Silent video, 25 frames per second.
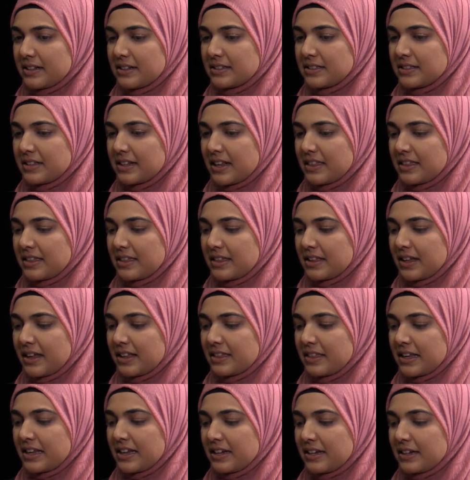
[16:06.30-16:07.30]
I, I
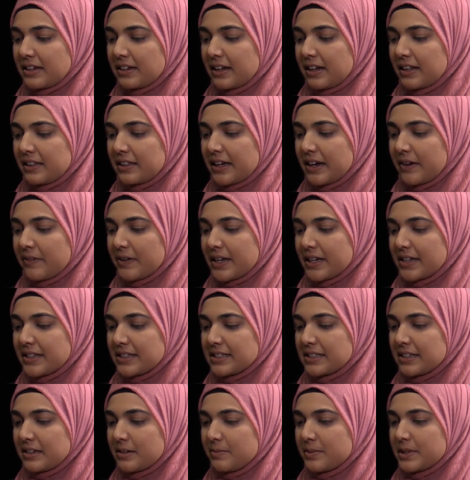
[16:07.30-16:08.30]
think allowing us
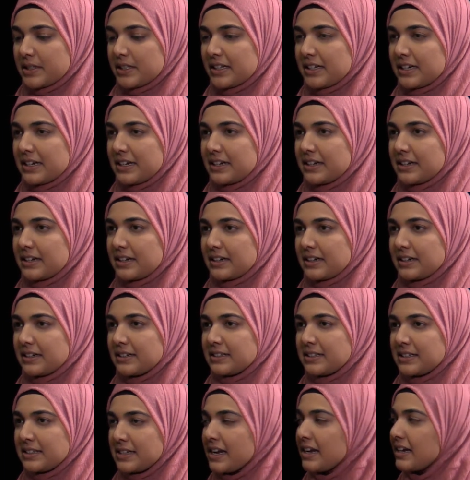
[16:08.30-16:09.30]
the ability to,
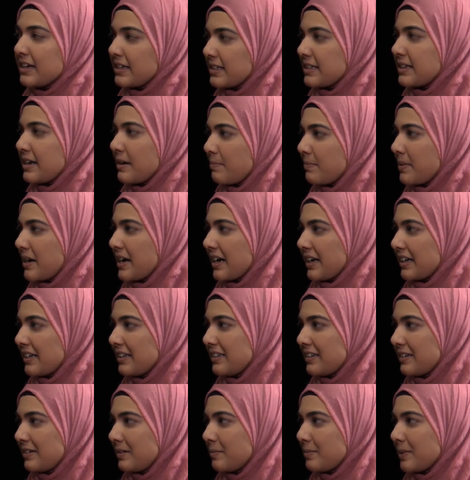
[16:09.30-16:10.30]
to take a step back a
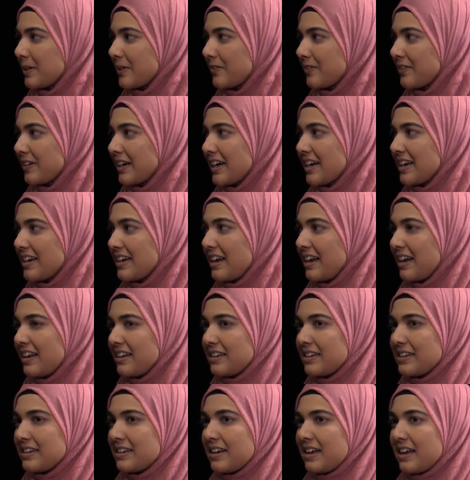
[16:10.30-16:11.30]
little bit, right?
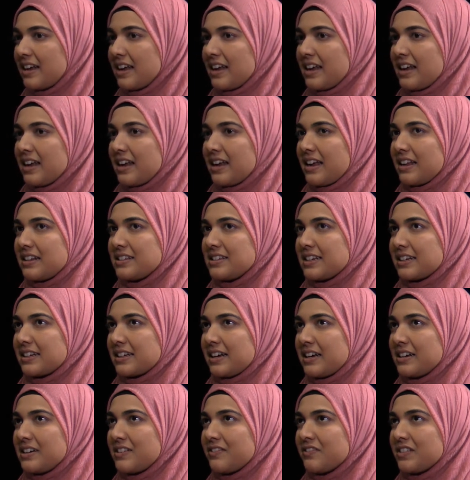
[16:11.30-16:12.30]
And and to
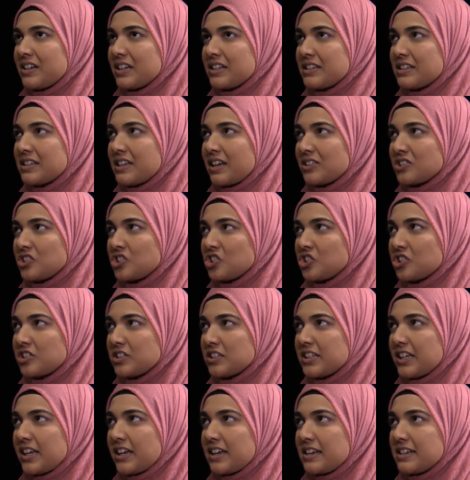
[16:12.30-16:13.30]
kind of
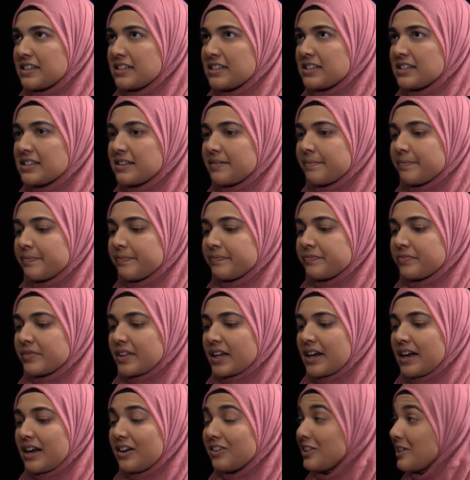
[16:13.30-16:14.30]
contextualize
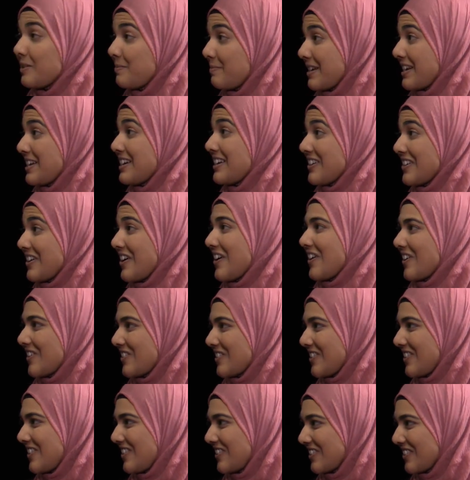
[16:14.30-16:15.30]
how limited our
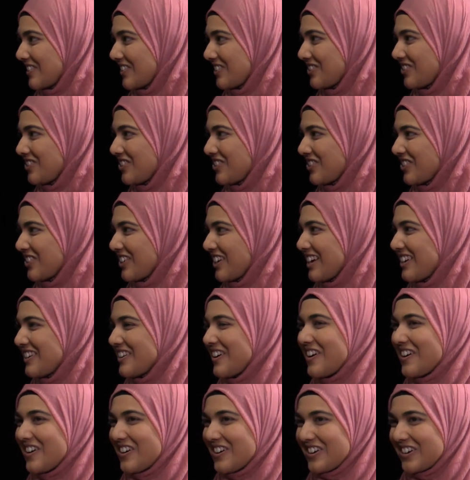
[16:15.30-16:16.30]
knowledge and
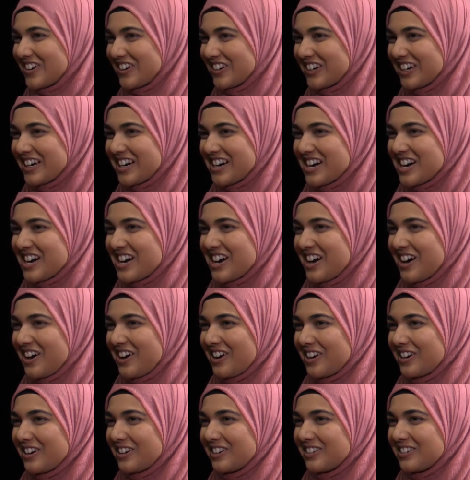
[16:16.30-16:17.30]
our
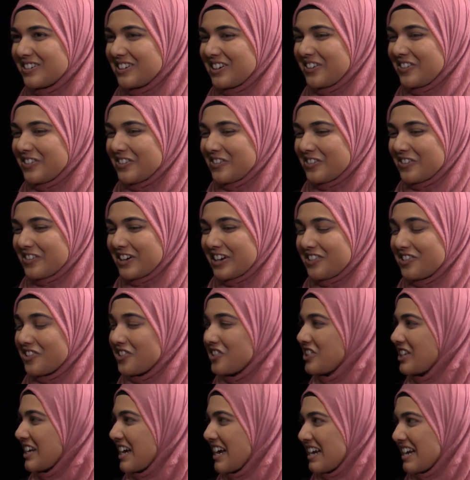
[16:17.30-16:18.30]
our you know
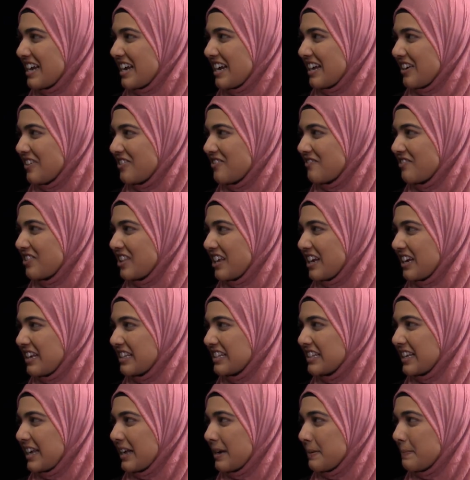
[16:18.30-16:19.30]
understanding of
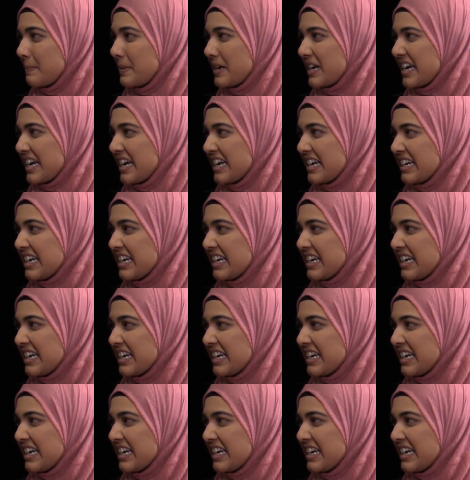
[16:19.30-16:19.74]
things can be,